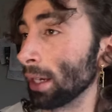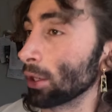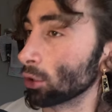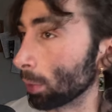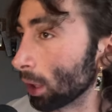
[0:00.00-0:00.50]
an
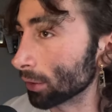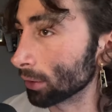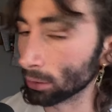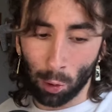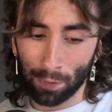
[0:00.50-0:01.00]
actual
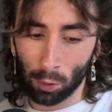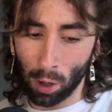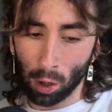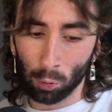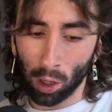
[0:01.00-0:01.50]
person. However,
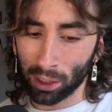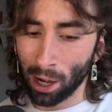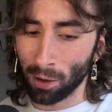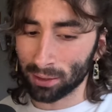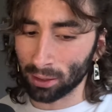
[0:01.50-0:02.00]
while one
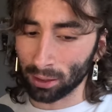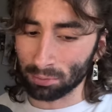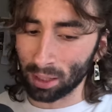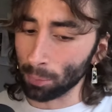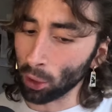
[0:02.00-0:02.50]
character
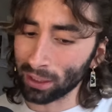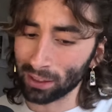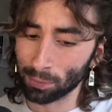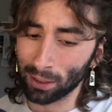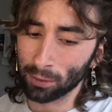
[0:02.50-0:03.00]
embodied
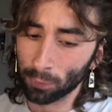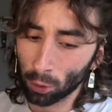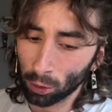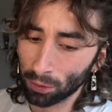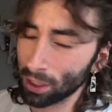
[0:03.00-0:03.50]
this
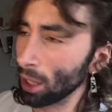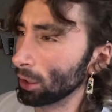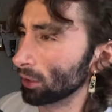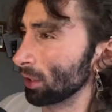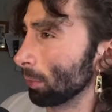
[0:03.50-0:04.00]
metaphor, the
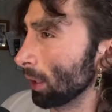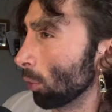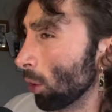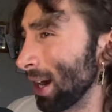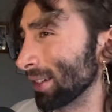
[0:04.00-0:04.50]
other simply
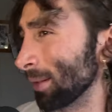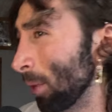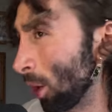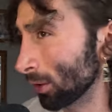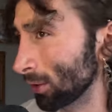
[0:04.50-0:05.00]
wore it as a
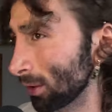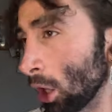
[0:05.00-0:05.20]
mask